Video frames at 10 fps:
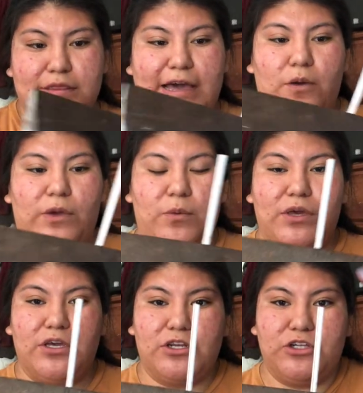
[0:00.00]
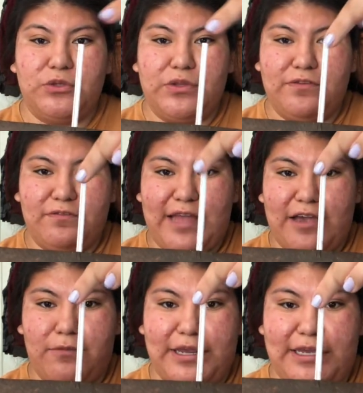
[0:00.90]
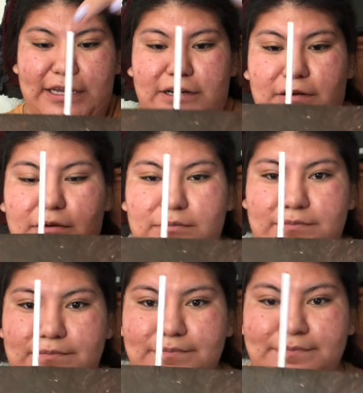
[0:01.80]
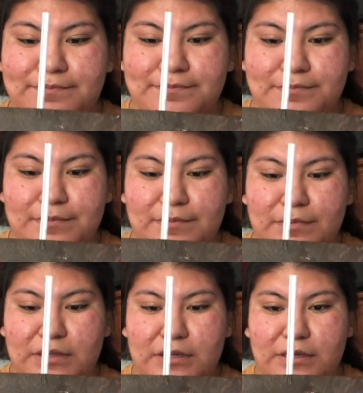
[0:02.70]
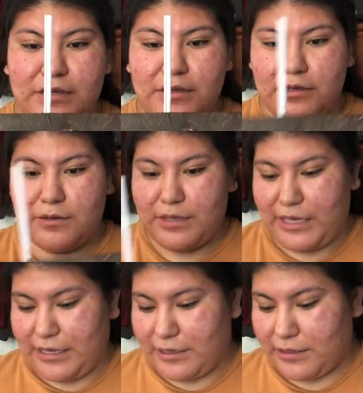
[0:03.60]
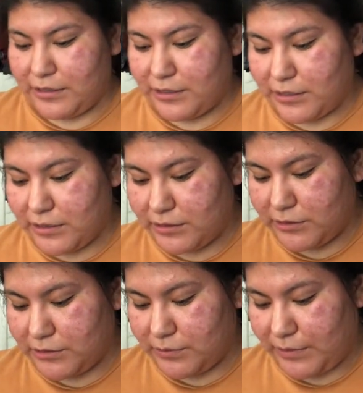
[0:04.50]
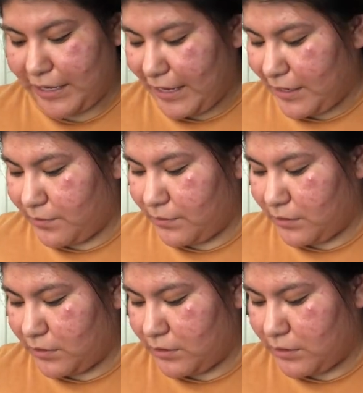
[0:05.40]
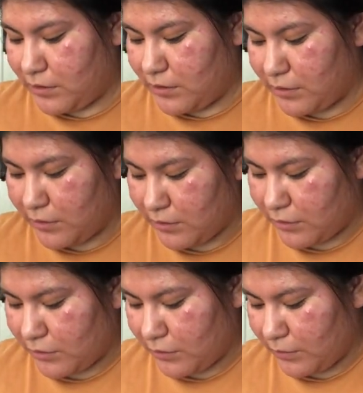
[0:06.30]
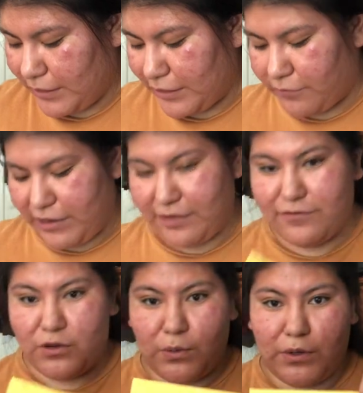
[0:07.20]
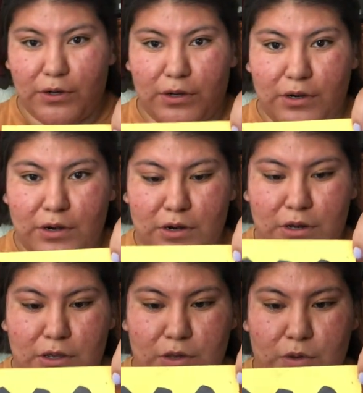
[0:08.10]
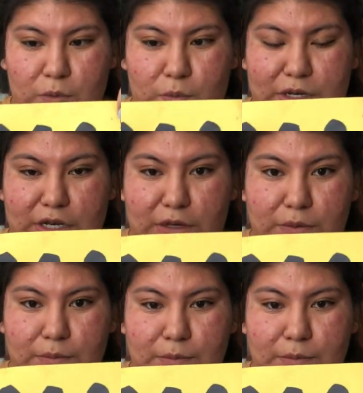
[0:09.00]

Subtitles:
That way we could glue the flag right here. Okay. So now go ahead and grab your window.